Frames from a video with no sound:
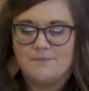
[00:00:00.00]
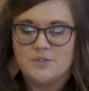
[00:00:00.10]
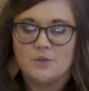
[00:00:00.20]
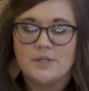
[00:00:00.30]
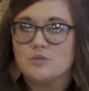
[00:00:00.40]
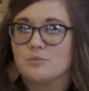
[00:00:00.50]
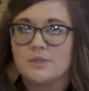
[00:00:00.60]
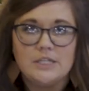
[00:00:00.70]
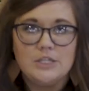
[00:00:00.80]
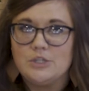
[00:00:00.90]
So it's
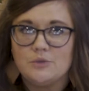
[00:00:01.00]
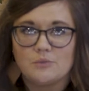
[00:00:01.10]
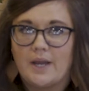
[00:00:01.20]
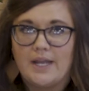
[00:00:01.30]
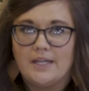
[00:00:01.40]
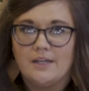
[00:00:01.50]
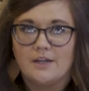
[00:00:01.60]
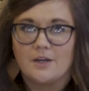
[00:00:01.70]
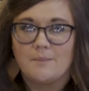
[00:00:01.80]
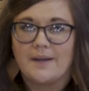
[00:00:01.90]
really cute right
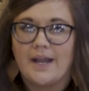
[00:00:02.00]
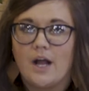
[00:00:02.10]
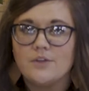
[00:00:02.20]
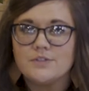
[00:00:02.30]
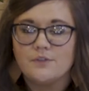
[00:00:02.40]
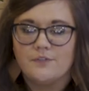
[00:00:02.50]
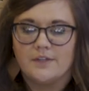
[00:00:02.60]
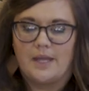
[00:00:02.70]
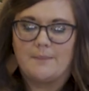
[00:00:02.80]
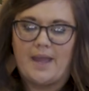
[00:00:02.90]
here, but I also feel
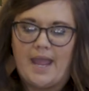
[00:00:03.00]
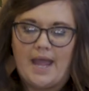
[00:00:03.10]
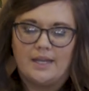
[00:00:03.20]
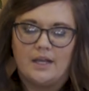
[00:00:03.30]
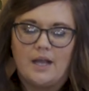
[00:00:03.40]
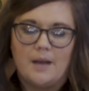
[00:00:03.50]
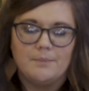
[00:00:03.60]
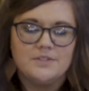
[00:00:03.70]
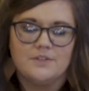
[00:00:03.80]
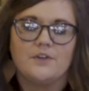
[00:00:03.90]
like by adding a
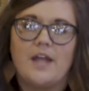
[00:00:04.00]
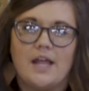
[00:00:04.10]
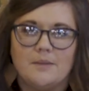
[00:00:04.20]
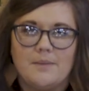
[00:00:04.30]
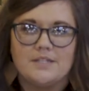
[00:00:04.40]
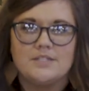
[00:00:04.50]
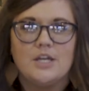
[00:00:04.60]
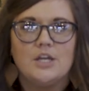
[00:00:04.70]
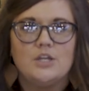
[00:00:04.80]
couple different elements,